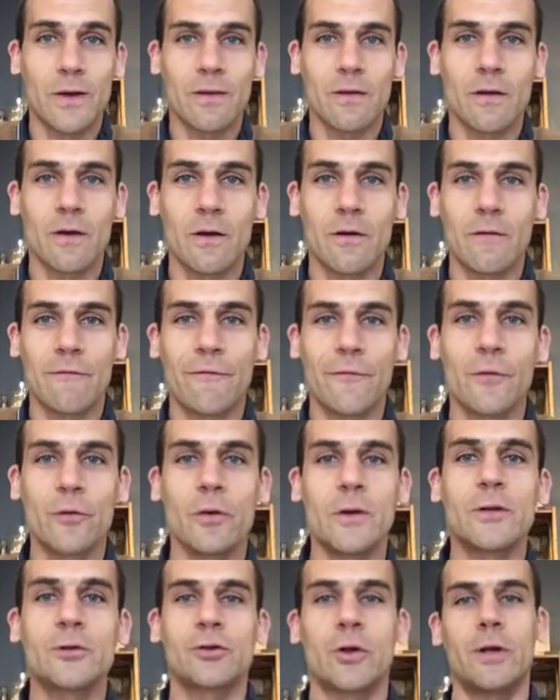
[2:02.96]
a few
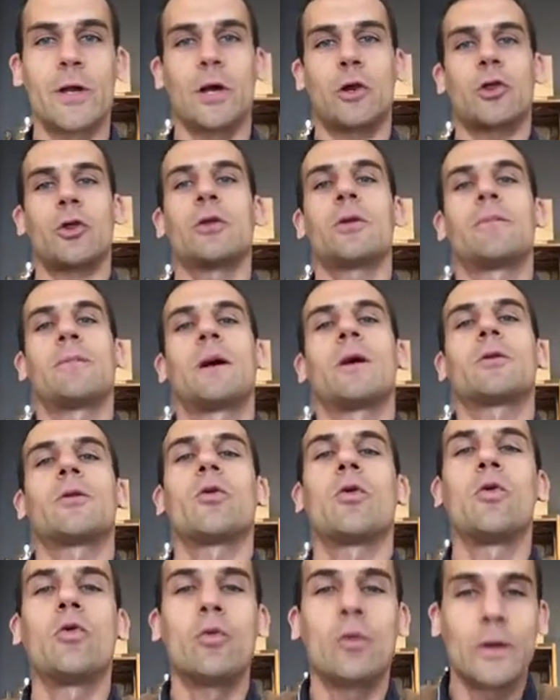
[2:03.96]
introduction about
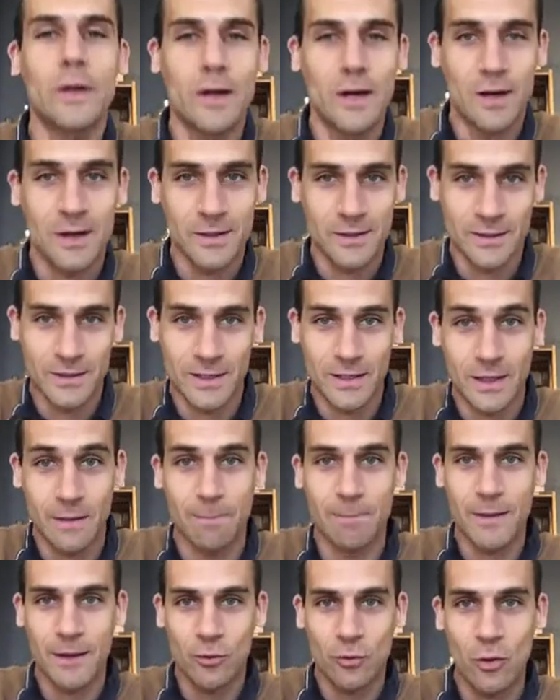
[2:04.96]
who we are here,
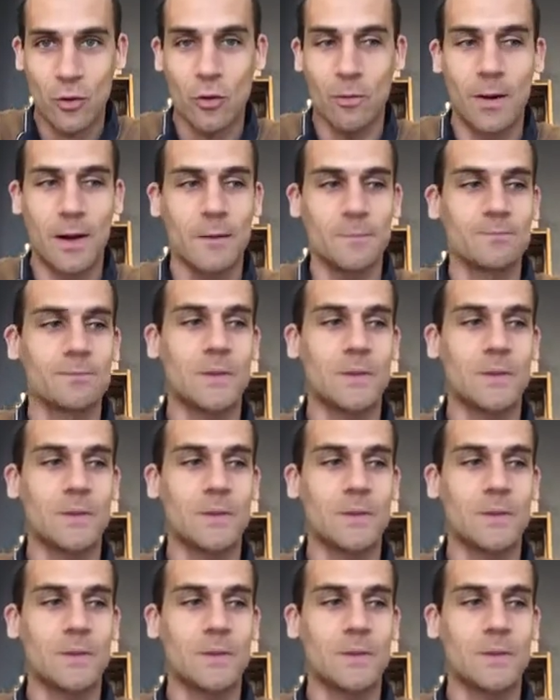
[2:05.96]
Pertois Lebrun.